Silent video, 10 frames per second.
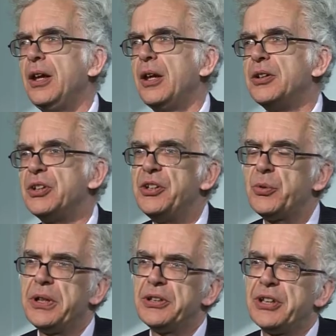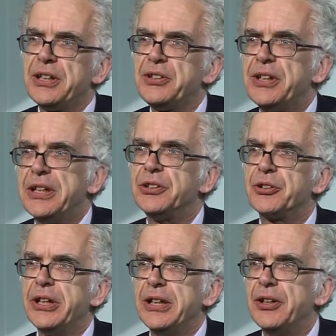Since we assessed these
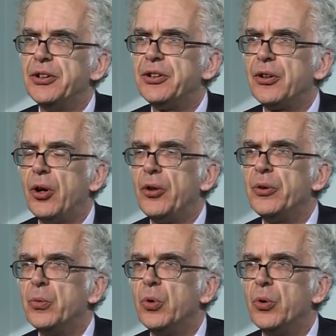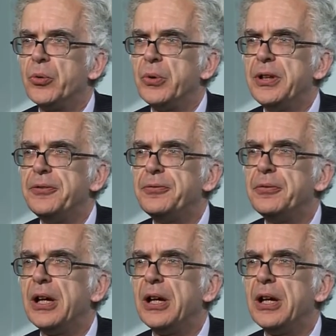screens on the ward, we've